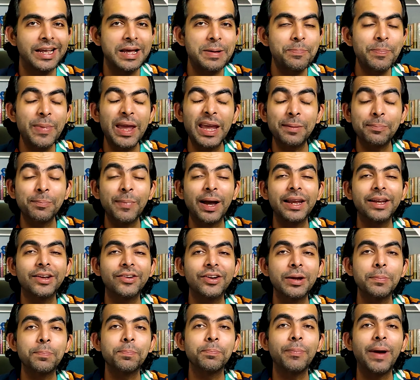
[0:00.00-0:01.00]
Make My
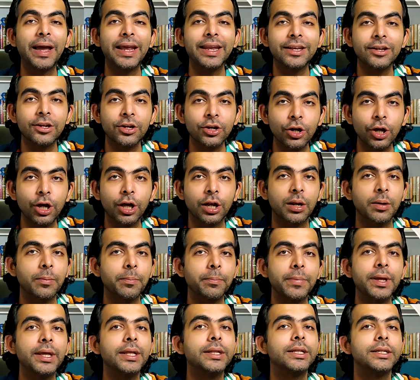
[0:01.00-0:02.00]
Trip might
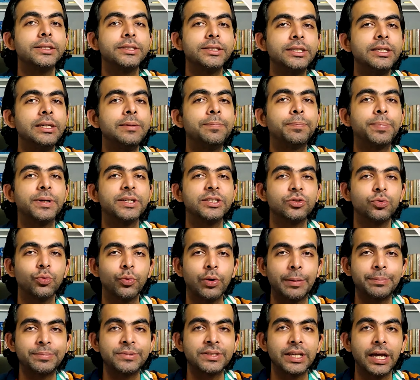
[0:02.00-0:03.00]
not be the cheapest
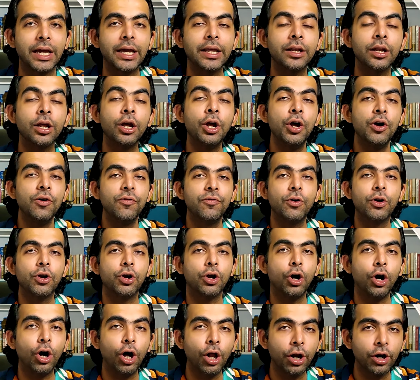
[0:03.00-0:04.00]
website for
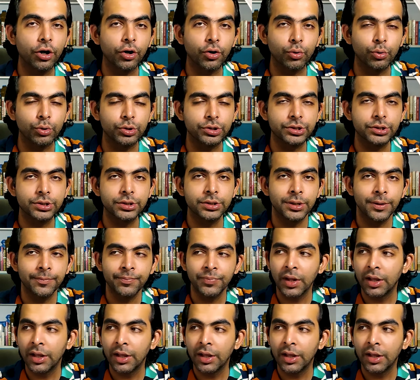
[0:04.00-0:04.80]
all routes.